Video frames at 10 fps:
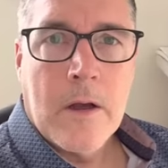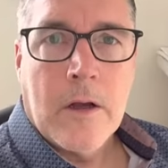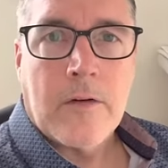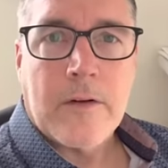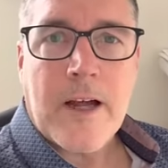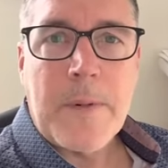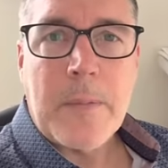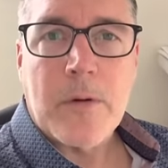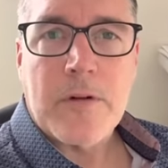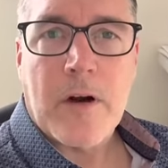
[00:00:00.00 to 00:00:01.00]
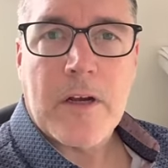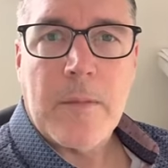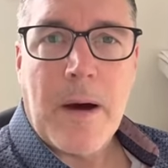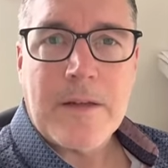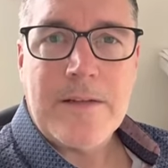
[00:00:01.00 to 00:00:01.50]
So, a lot of people are talking
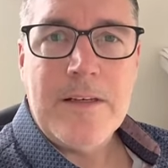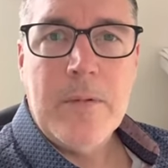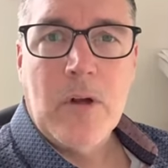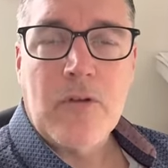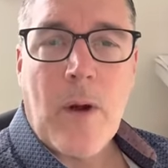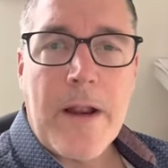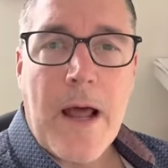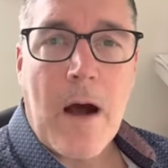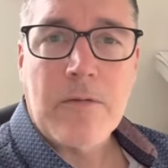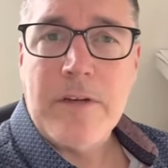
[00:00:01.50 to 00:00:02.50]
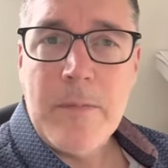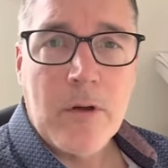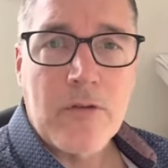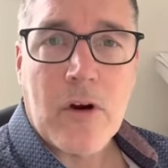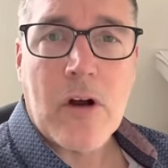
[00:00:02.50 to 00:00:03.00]
about T bills right now. T
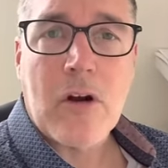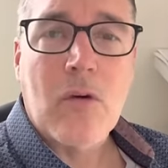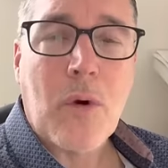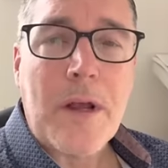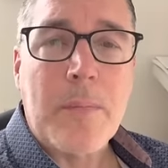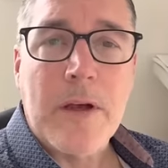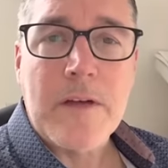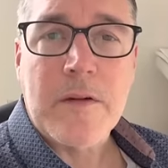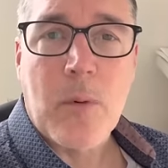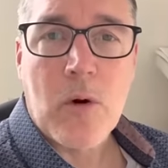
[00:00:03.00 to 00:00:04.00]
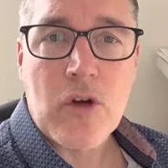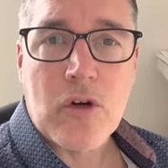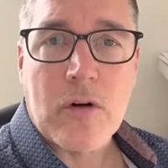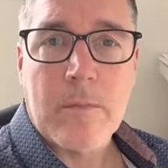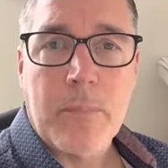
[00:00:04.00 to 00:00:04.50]
bills are a great place to put
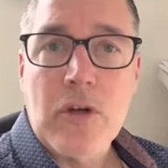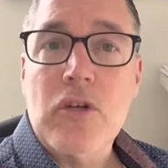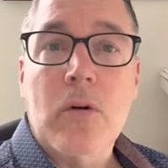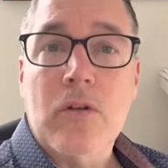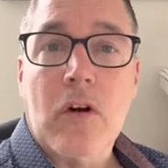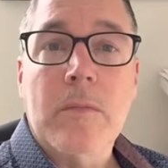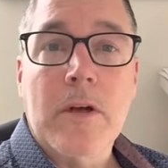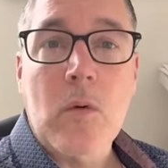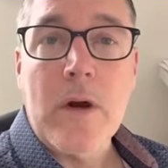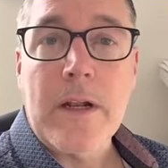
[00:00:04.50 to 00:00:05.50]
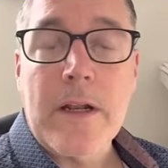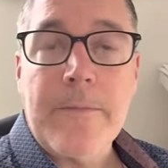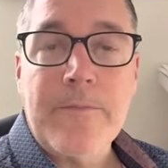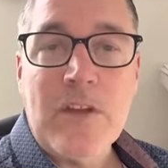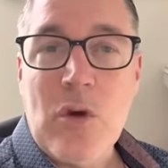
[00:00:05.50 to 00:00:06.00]
short term liquidity.
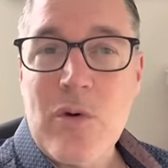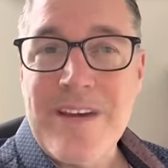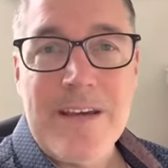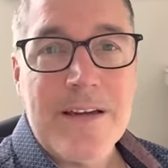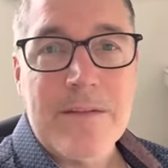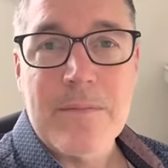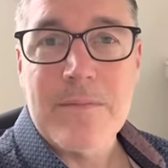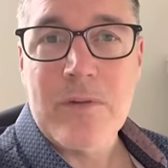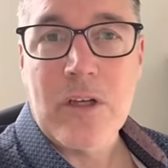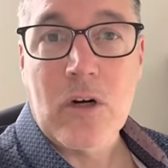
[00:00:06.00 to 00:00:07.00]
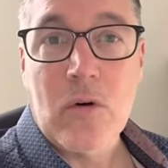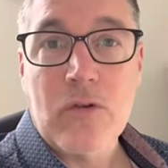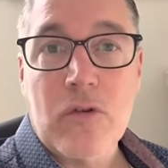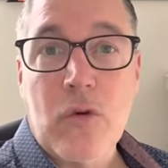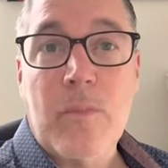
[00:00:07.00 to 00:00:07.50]
You can get them, you know,
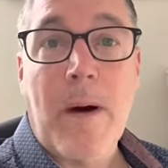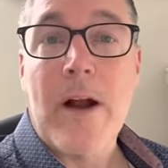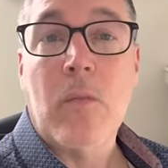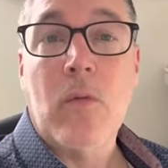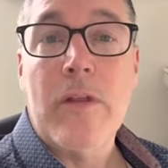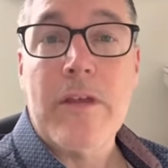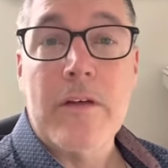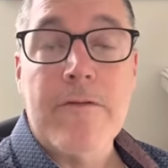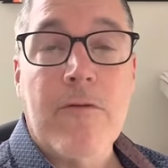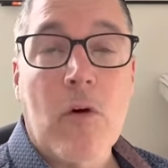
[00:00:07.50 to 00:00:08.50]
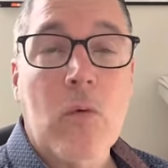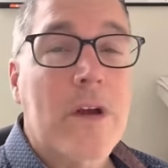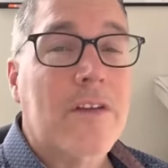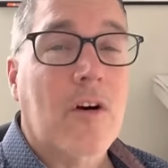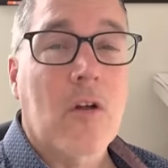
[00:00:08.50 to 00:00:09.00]
to expire within four
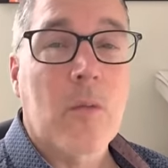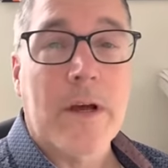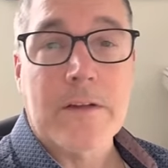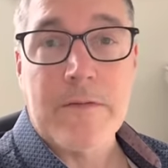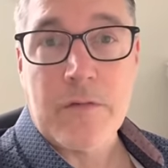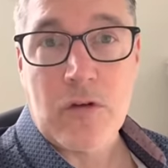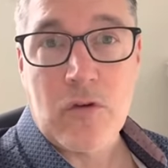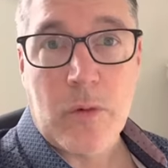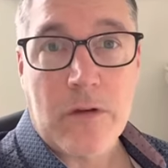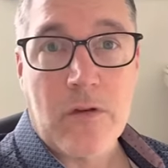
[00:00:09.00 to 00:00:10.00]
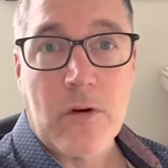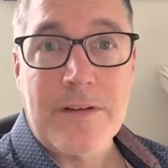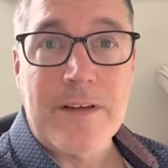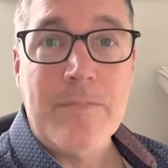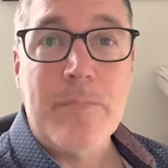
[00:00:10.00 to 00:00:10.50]
weeks all the way out to 52 weeks. They're a
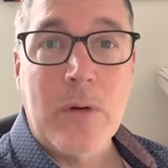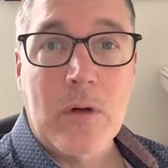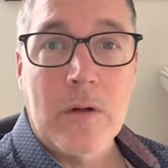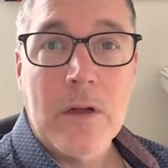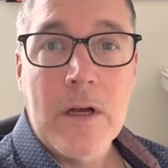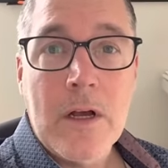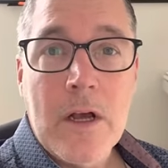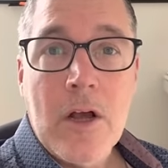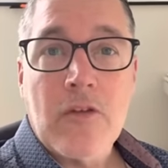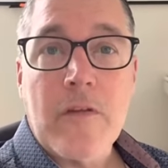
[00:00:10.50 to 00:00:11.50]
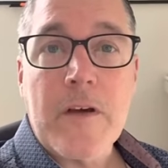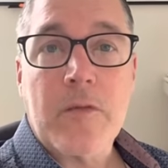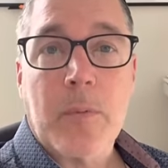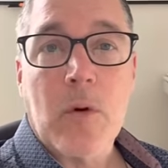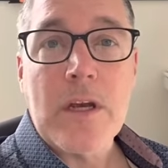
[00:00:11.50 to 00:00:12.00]
T bill. So, the
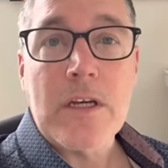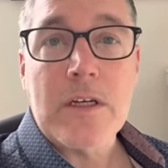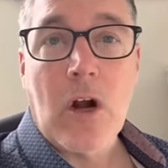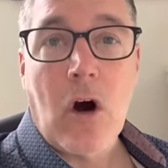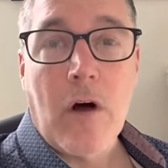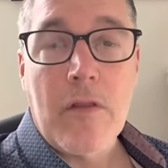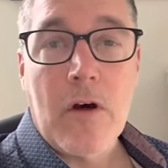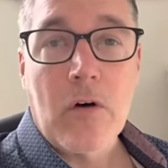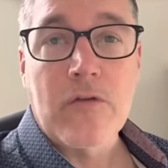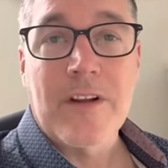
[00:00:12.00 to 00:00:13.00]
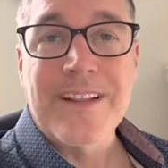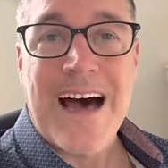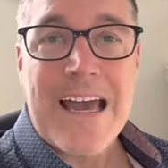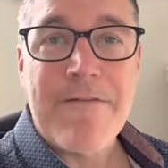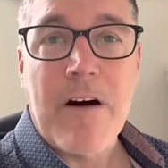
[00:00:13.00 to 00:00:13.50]
expiration on those, the
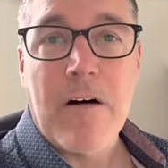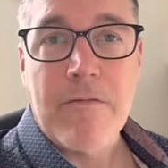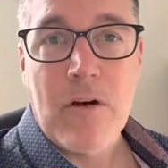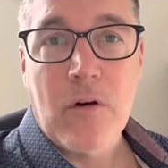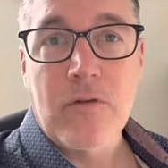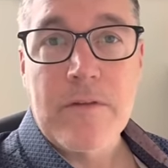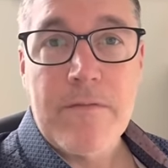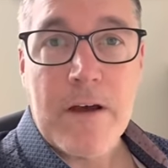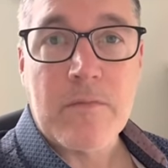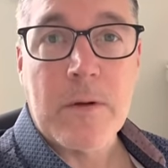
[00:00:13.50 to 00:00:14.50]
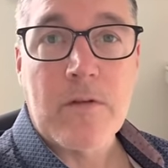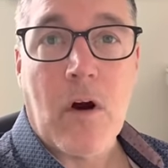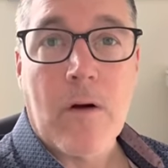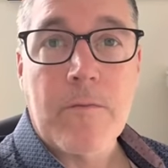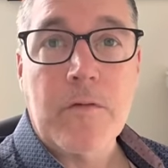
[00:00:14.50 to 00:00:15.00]
life of those investments
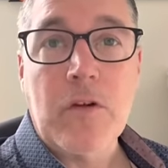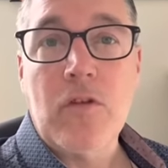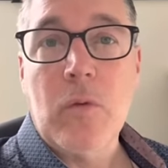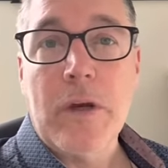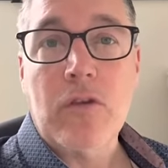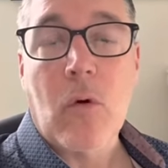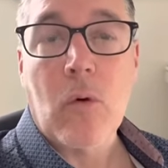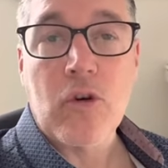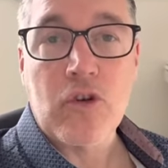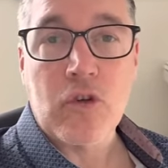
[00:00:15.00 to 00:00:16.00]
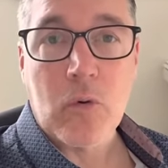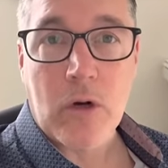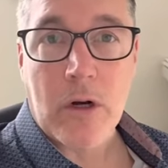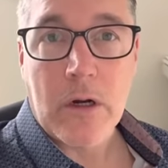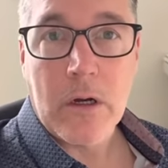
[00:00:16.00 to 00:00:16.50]
are 52 weeks or
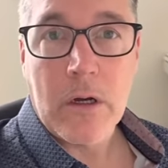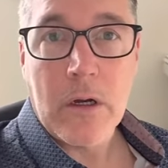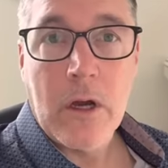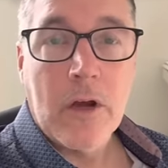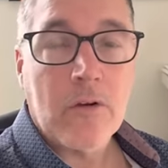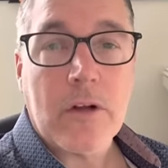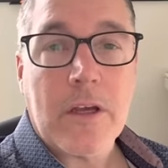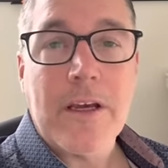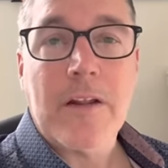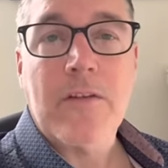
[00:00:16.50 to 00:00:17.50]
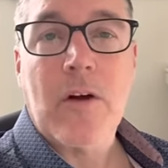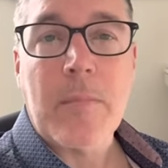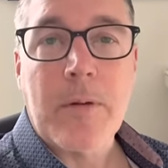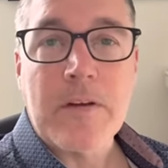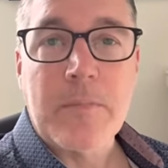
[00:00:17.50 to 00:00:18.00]
shorter. So, again, it's a great
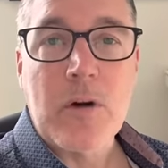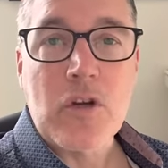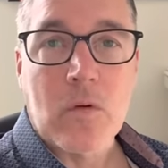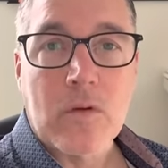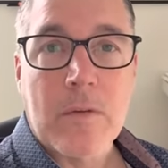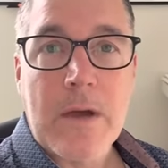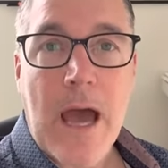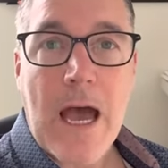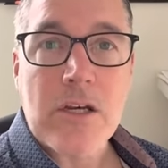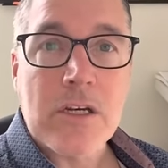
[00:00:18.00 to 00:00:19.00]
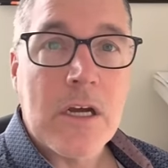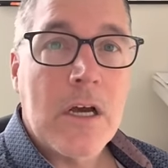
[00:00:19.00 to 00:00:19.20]
place to put short term cash.